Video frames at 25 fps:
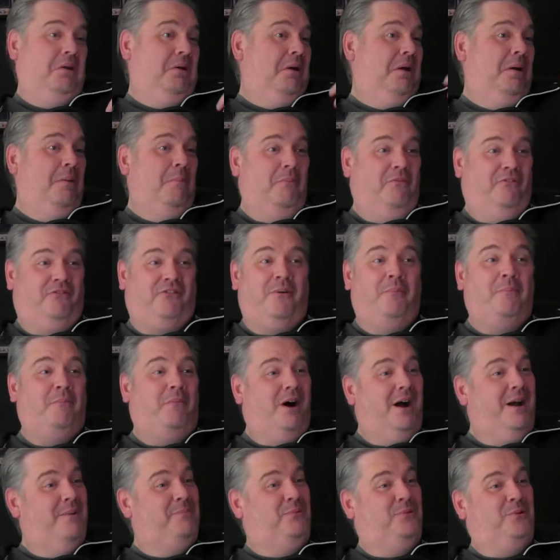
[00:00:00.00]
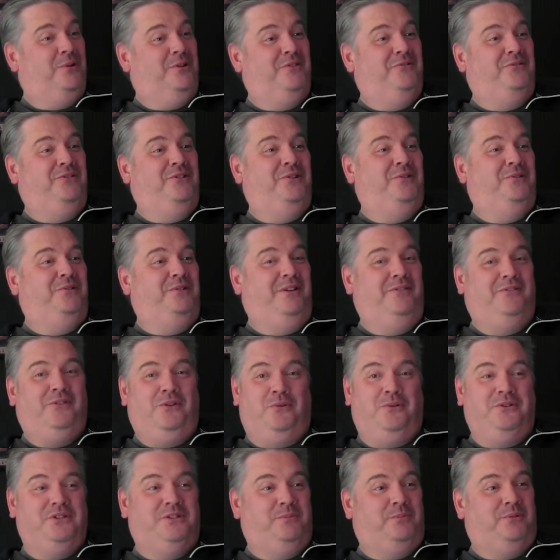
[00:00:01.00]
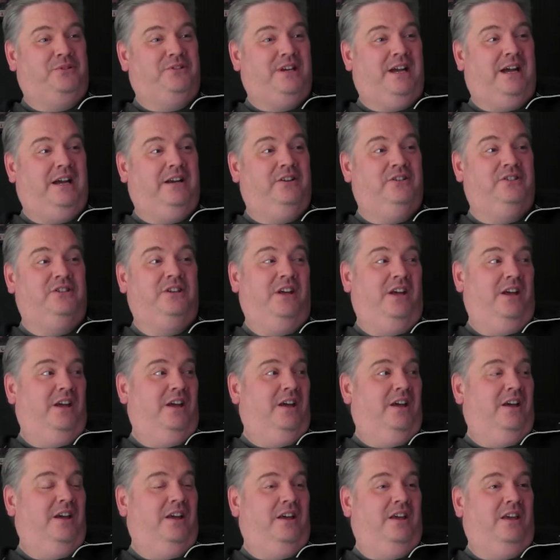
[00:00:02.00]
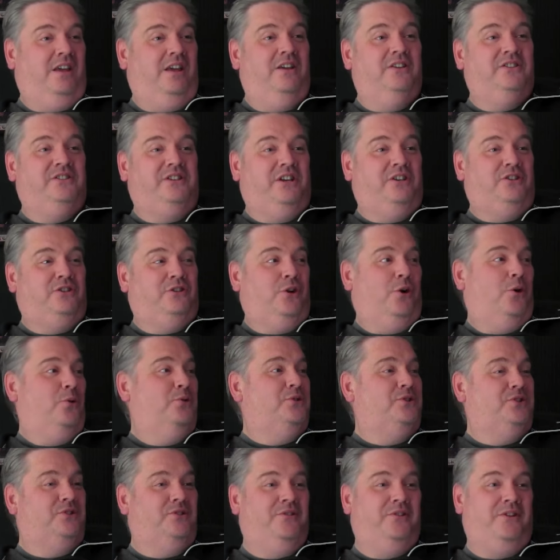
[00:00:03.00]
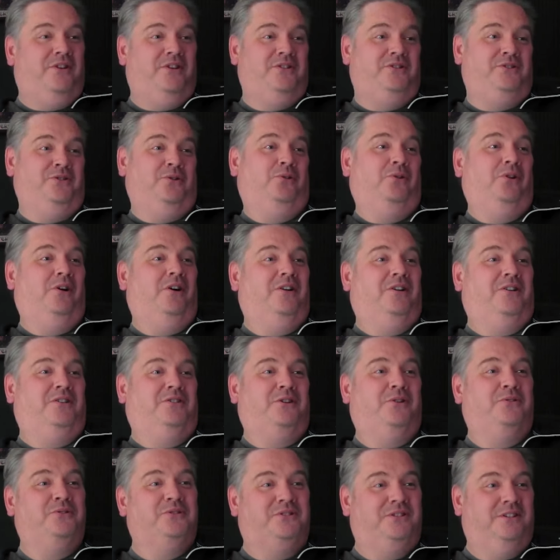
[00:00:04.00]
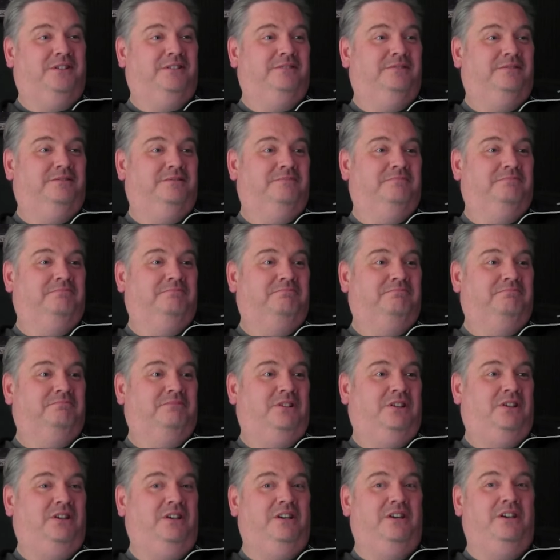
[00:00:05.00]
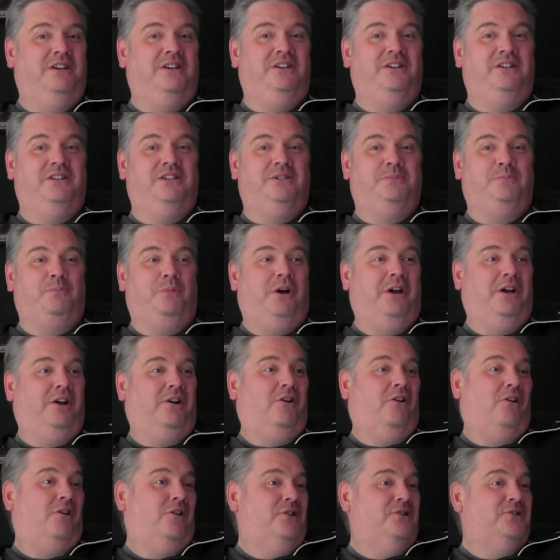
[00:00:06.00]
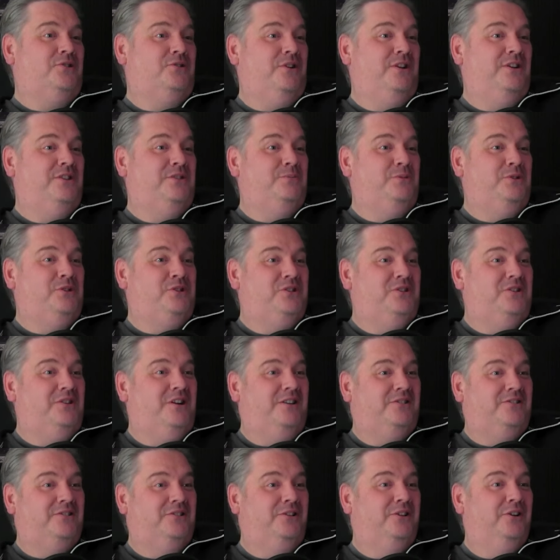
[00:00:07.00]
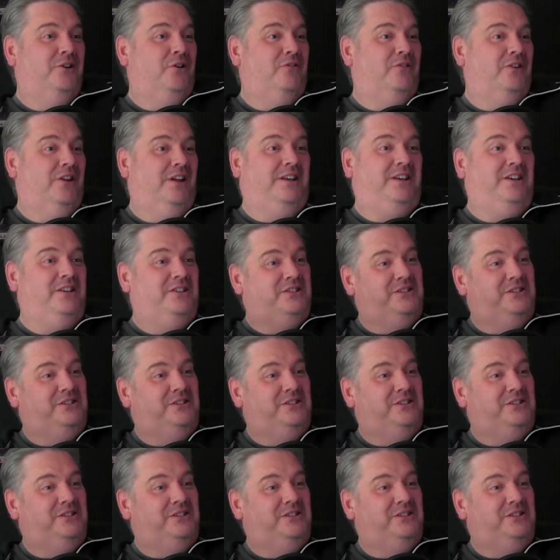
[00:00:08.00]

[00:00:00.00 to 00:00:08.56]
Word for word: in, from my point of view, even though he's the protagonist, he is a toaster that is no longer toasting. Mm-hmm. He is my car's transmission not turning over. Like so I